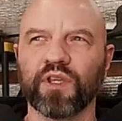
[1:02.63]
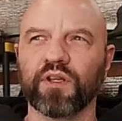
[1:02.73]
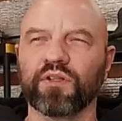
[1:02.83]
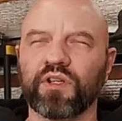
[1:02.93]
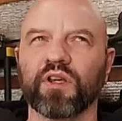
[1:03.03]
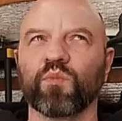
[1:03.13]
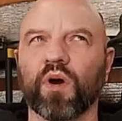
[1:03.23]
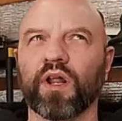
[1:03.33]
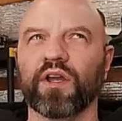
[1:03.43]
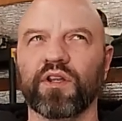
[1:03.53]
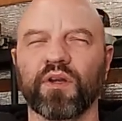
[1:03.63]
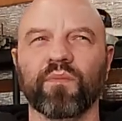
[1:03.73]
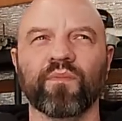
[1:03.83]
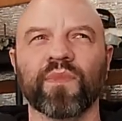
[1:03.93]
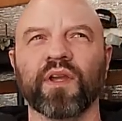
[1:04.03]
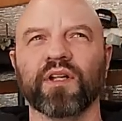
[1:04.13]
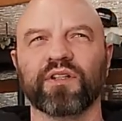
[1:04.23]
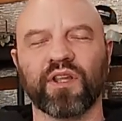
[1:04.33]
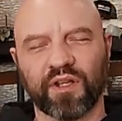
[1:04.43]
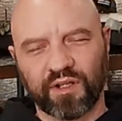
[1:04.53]
did did what I do
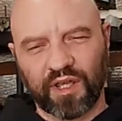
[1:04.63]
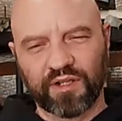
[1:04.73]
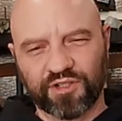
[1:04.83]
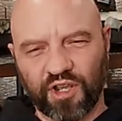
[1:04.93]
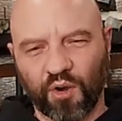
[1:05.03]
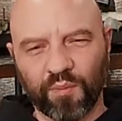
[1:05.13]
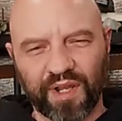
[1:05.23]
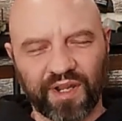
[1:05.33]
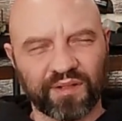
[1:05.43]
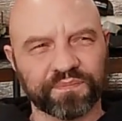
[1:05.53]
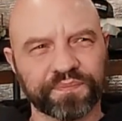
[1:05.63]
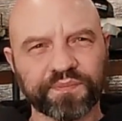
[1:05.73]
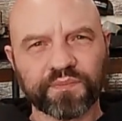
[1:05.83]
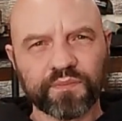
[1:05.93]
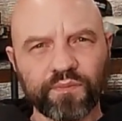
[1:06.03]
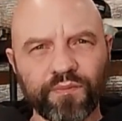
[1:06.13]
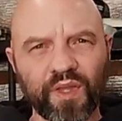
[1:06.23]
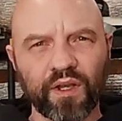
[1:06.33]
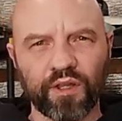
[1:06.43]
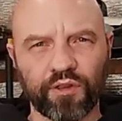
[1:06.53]
that can tell me
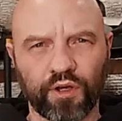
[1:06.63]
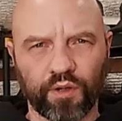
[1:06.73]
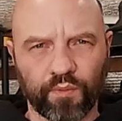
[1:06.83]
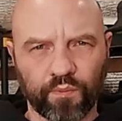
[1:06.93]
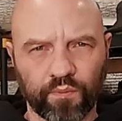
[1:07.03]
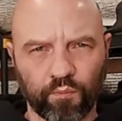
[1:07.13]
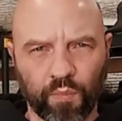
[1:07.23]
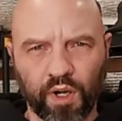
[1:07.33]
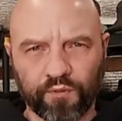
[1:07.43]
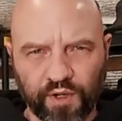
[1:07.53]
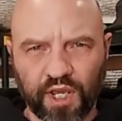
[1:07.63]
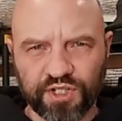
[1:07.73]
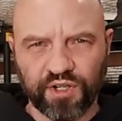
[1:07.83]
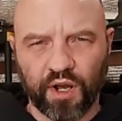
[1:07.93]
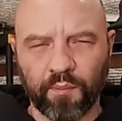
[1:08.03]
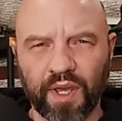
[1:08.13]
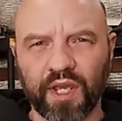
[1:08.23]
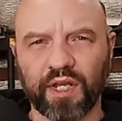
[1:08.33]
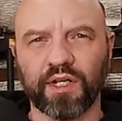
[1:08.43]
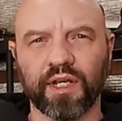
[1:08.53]
the modification I
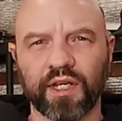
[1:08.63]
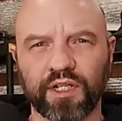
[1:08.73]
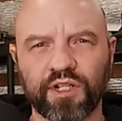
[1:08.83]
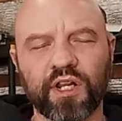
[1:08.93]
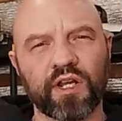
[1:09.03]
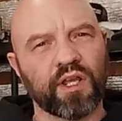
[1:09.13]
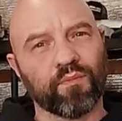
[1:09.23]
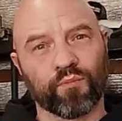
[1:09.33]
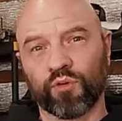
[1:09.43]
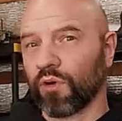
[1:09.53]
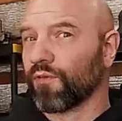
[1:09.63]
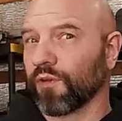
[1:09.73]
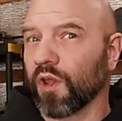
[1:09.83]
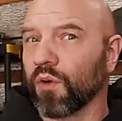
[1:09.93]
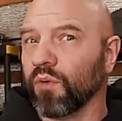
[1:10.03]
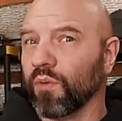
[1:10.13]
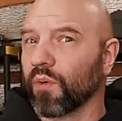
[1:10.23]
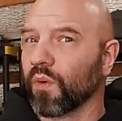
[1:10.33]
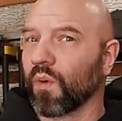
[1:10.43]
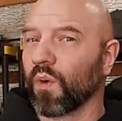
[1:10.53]
made did it improve
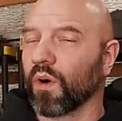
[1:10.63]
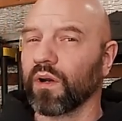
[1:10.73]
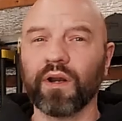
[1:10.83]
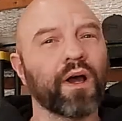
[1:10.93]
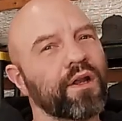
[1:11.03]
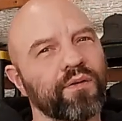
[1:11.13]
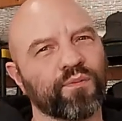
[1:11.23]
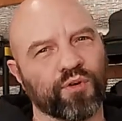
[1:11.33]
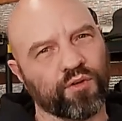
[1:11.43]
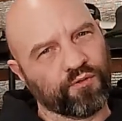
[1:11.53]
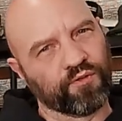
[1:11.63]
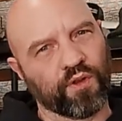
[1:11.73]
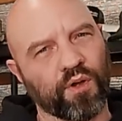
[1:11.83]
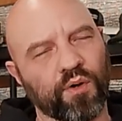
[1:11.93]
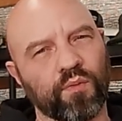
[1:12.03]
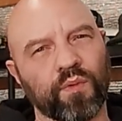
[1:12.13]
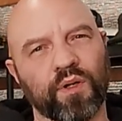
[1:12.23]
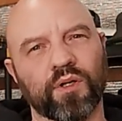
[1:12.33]
flow or not improve flow.